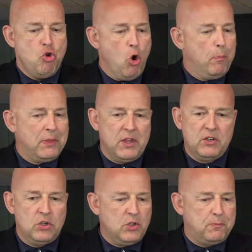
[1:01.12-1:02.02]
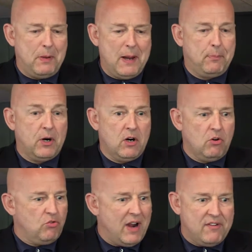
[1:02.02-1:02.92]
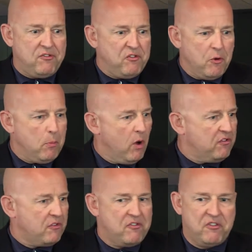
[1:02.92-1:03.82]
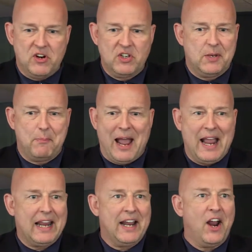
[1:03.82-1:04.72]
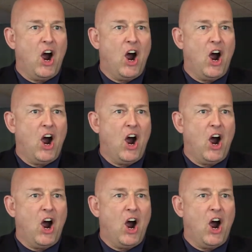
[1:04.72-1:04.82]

opened the newspaper, read football from front to back and